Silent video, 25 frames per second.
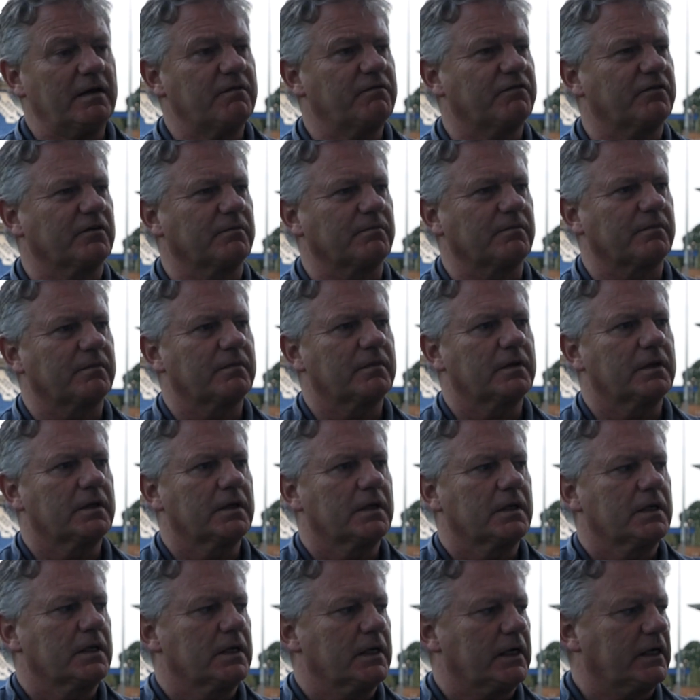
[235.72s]
for them.
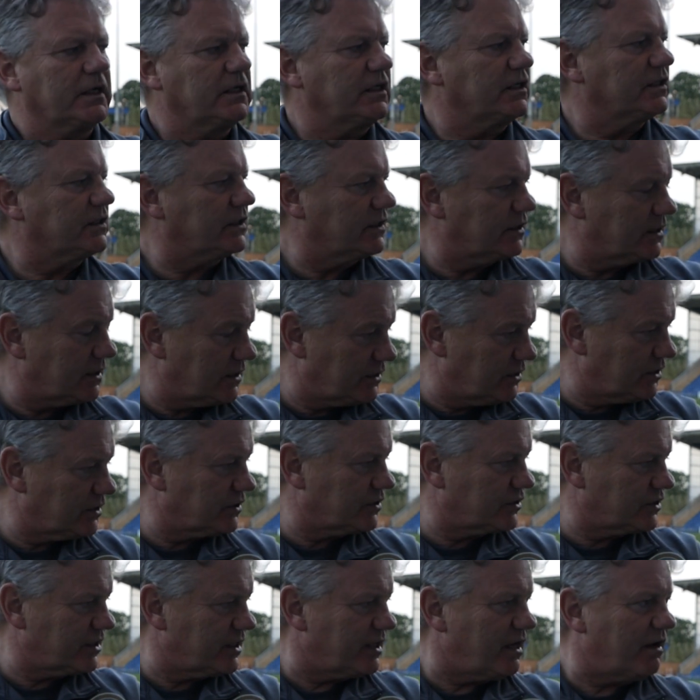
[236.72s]
And it's, you know, you
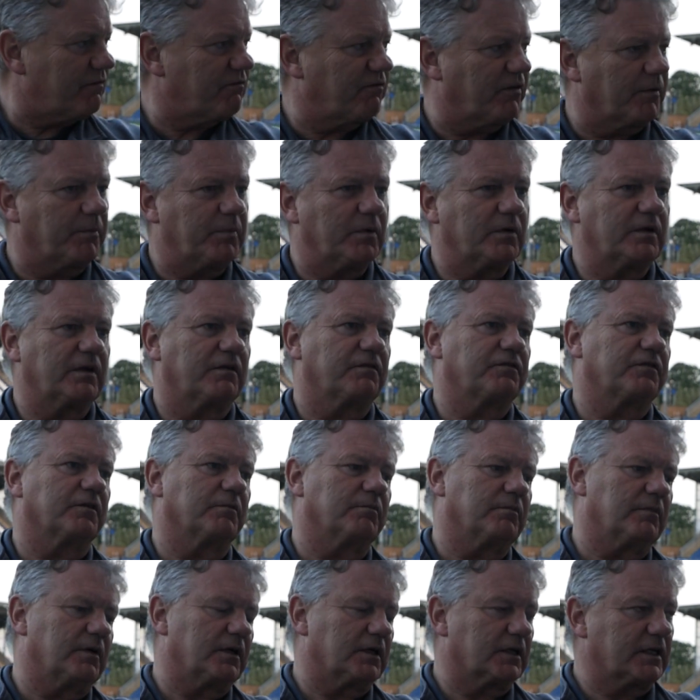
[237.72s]
can see everybody
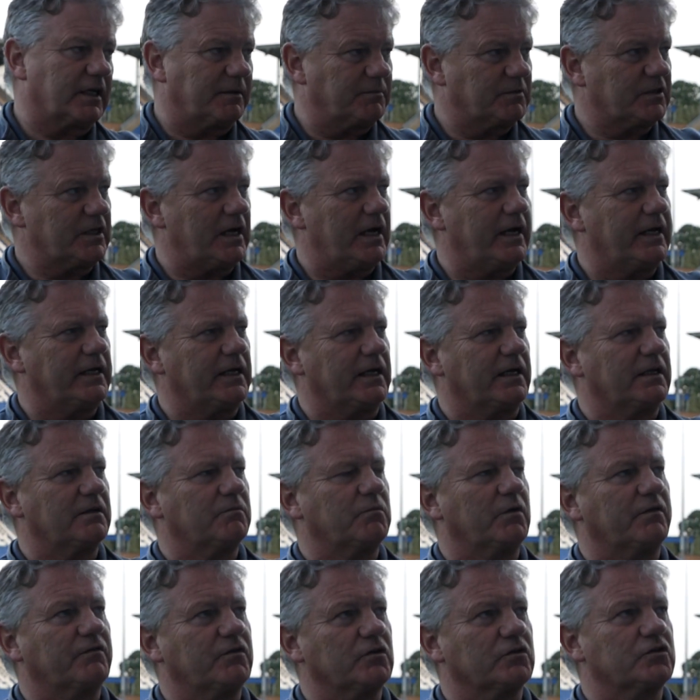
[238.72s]
from, I keep saying it,
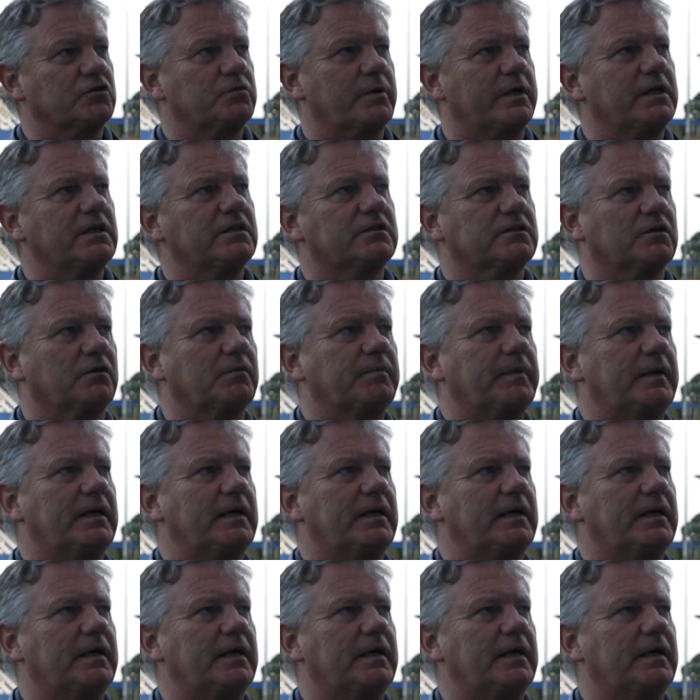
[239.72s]
we've got 22